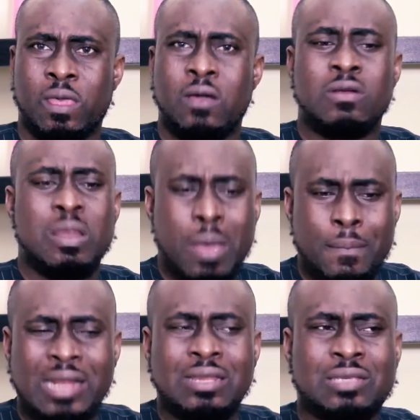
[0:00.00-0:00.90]

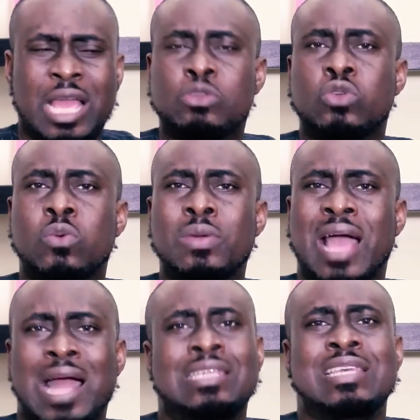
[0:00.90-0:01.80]
Remember the times when we
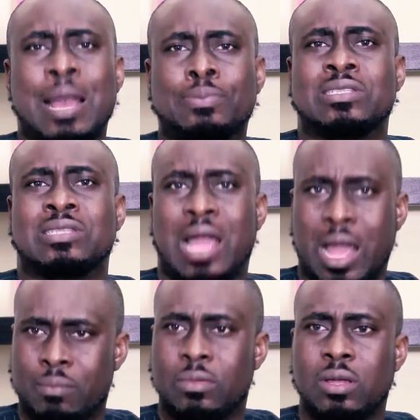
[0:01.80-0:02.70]
had Yapstan.